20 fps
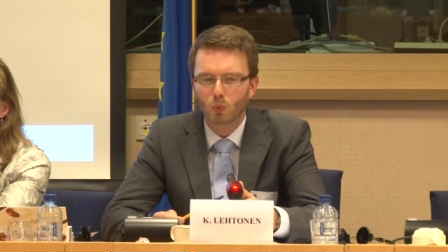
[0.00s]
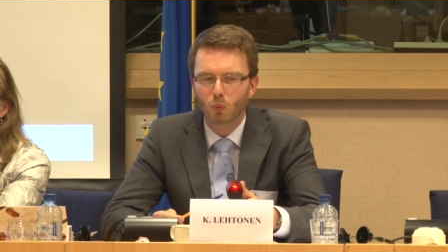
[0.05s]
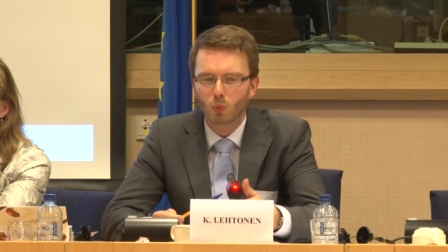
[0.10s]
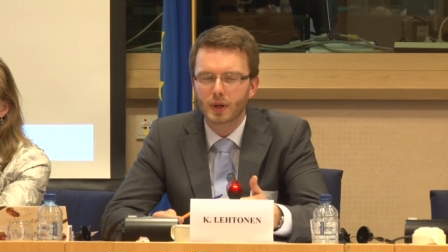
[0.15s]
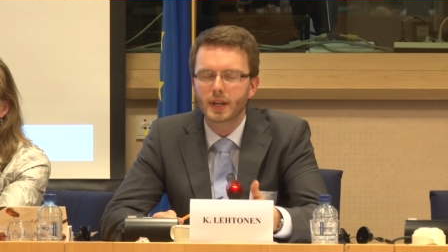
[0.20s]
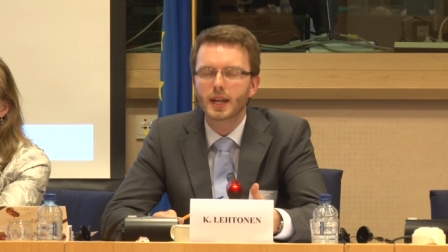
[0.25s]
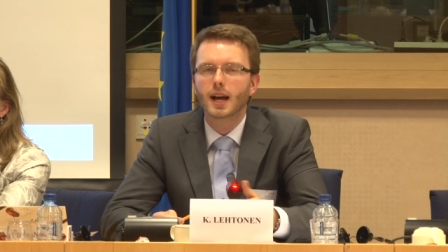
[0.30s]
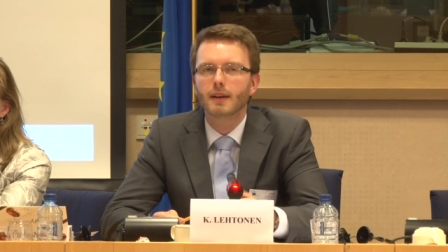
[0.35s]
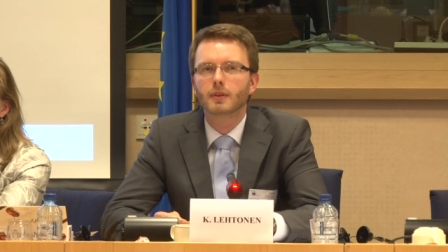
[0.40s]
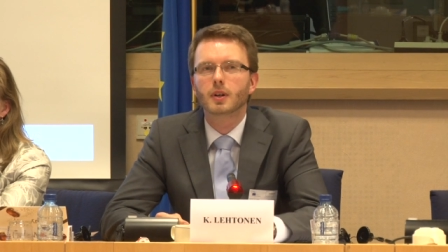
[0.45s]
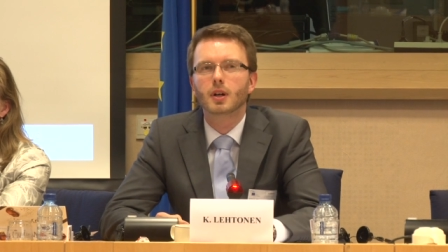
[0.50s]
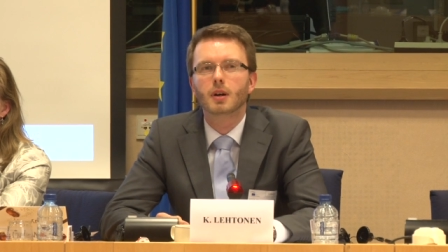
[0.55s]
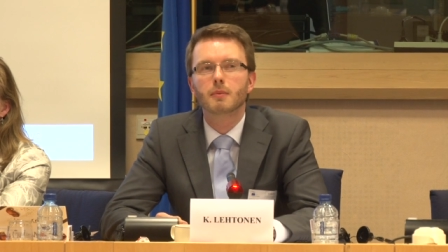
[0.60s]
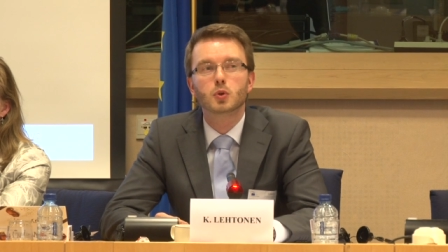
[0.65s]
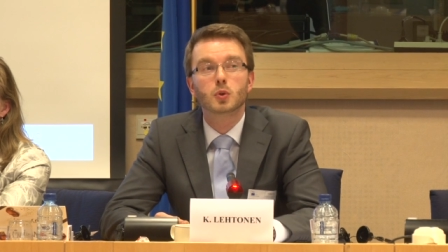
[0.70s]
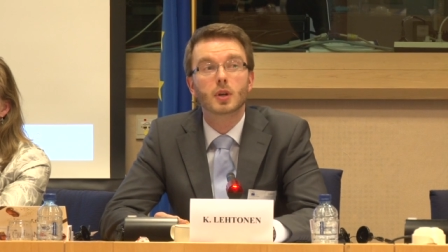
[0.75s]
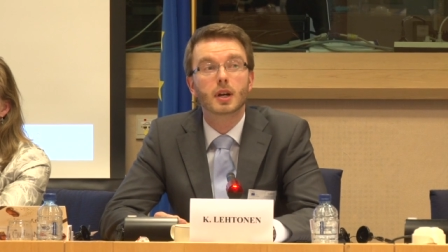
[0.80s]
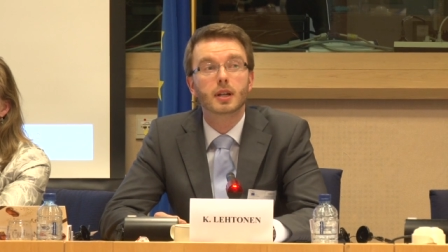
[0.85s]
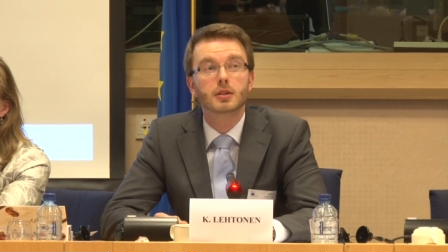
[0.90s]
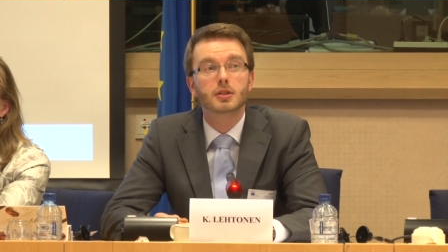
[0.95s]
we have come
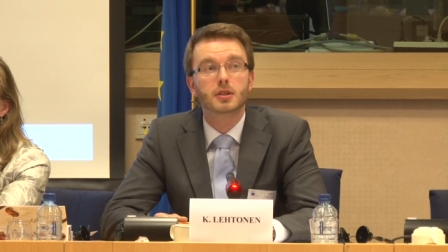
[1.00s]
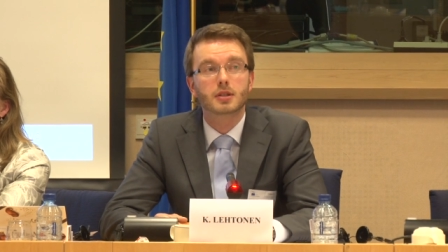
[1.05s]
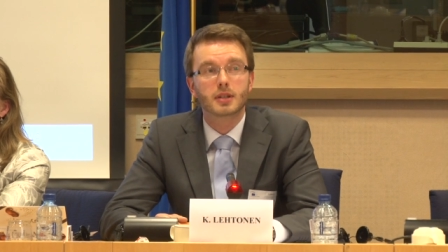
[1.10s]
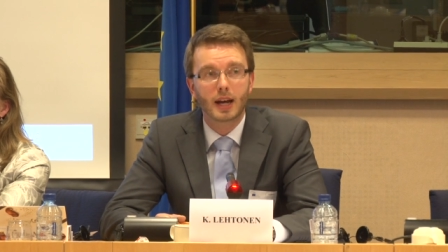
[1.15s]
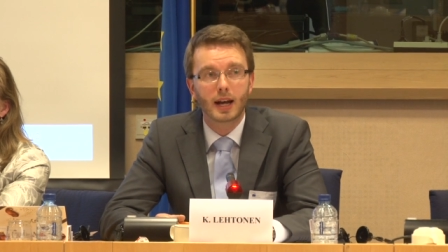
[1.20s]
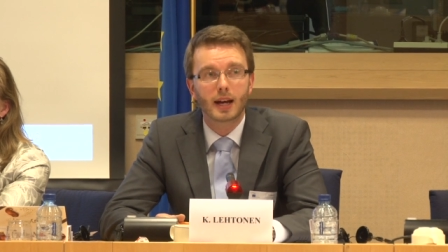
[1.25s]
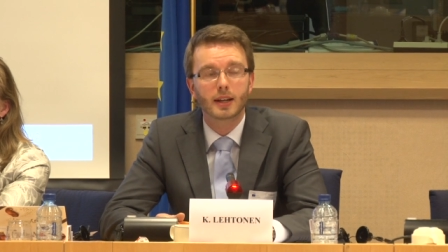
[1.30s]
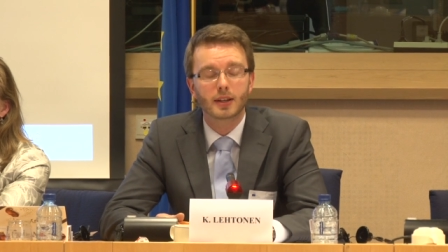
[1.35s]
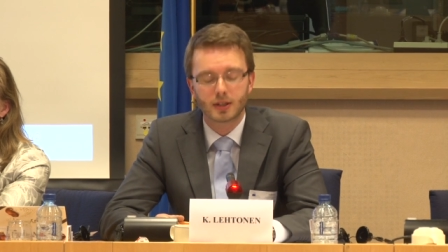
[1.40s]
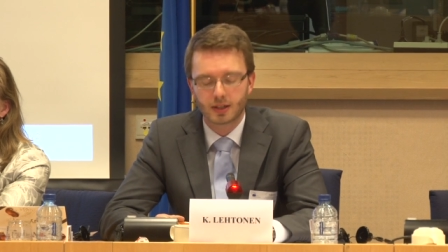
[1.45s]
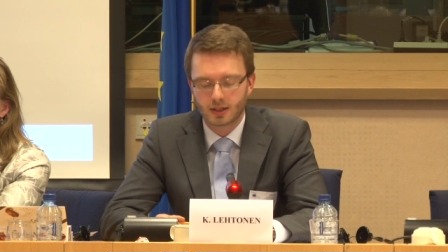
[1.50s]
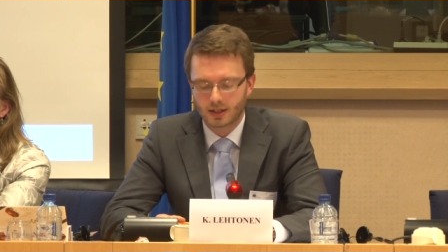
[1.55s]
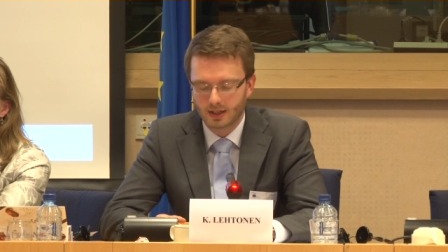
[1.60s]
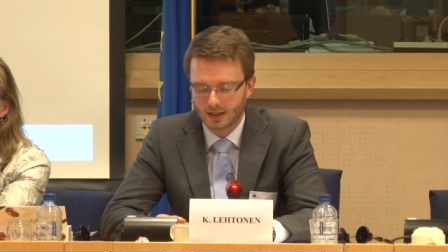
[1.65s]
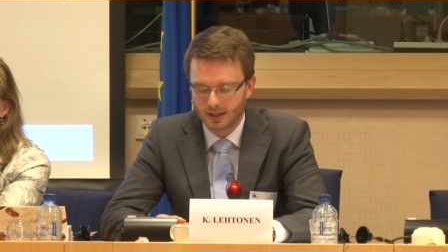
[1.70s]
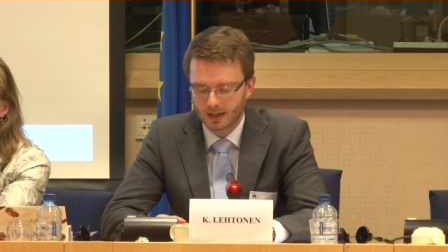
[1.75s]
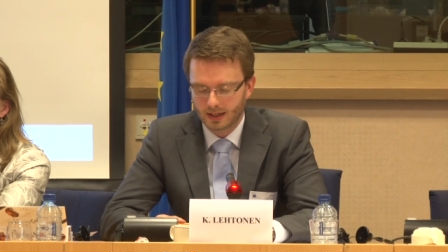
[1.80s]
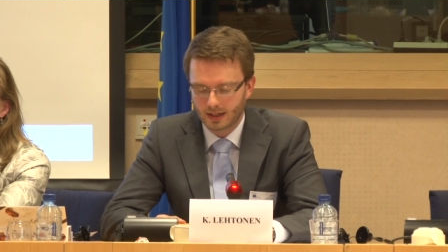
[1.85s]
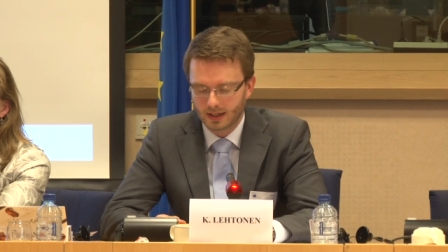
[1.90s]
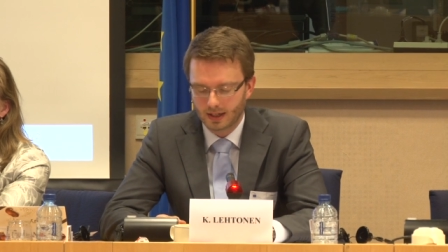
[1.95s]
to understand
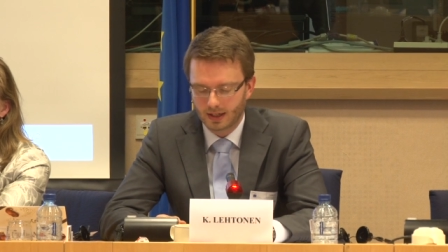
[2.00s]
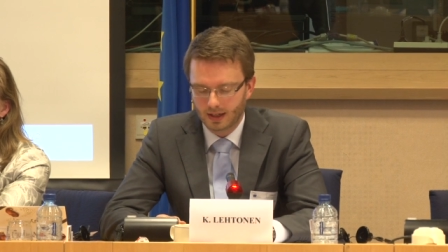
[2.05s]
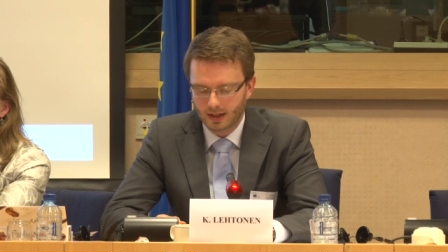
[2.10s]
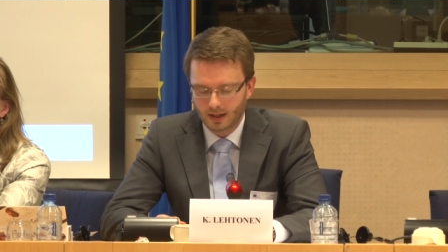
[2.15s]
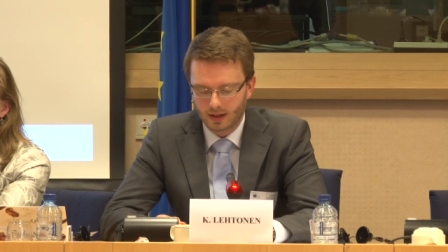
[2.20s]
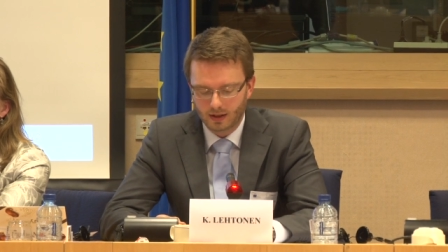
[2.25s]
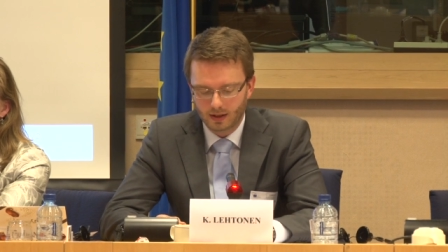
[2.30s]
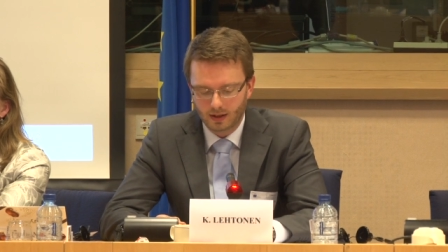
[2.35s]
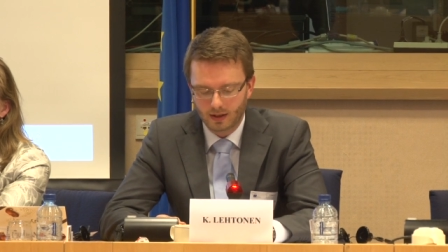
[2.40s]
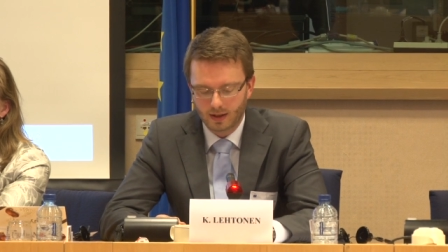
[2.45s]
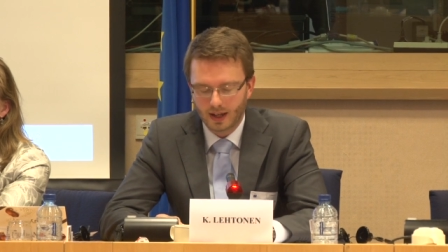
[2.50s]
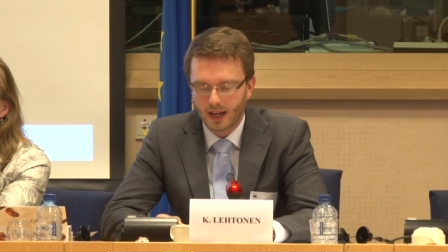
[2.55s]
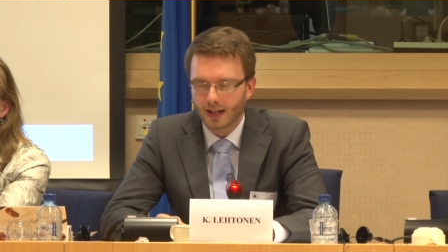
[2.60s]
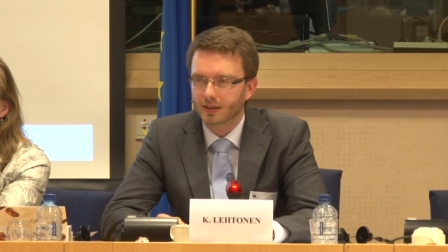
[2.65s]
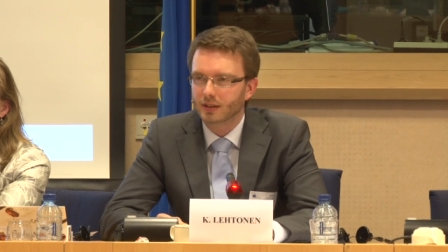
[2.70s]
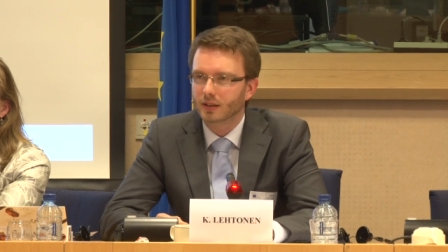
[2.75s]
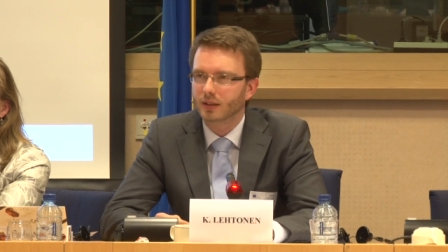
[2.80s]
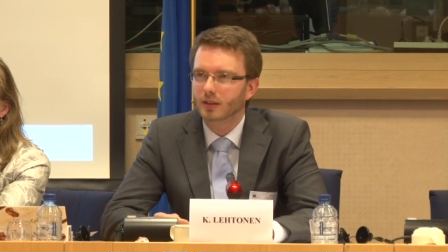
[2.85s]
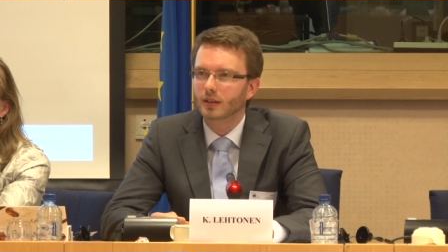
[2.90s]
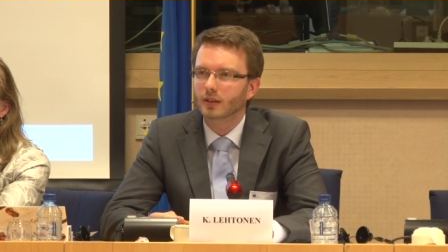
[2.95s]

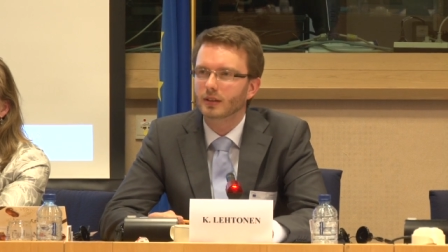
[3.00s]
that